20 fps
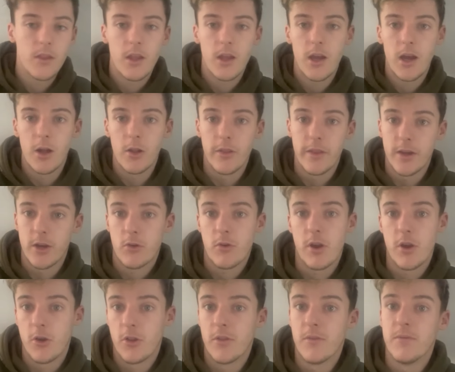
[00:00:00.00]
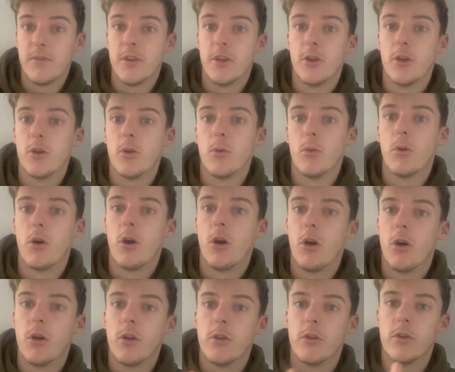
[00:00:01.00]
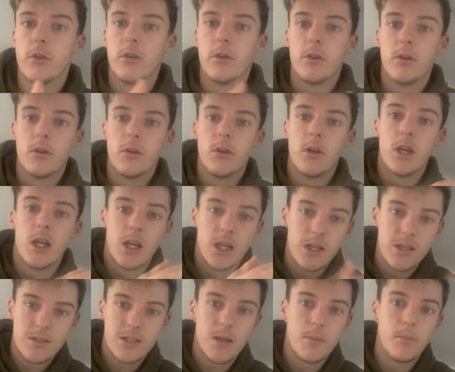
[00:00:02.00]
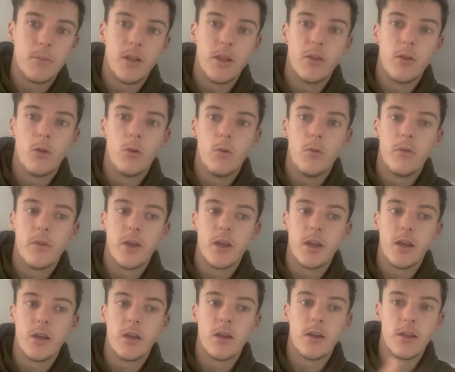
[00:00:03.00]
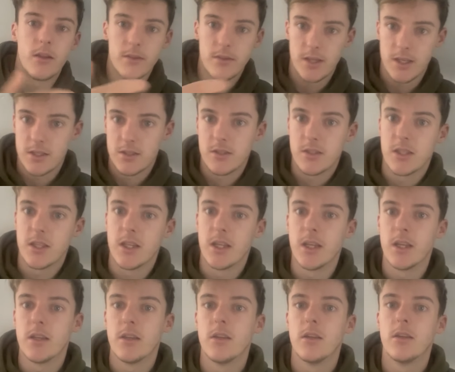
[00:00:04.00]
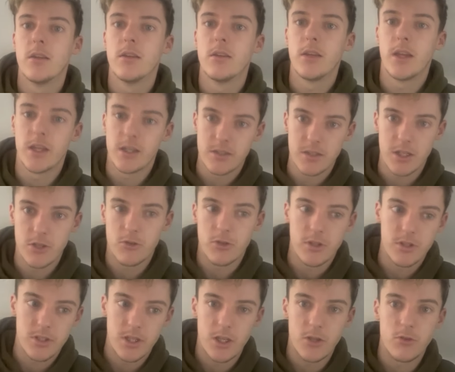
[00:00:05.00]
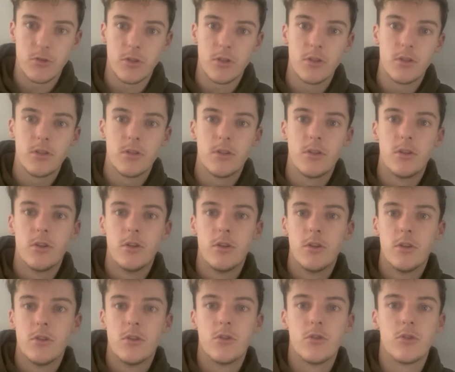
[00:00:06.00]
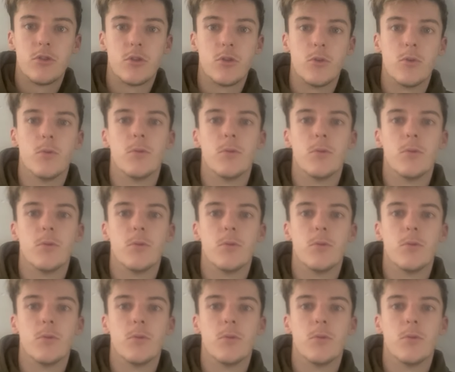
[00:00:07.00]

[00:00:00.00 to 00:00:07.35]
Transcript: I'll then create another video on assembling the whole thing and testing it, etc, etc. So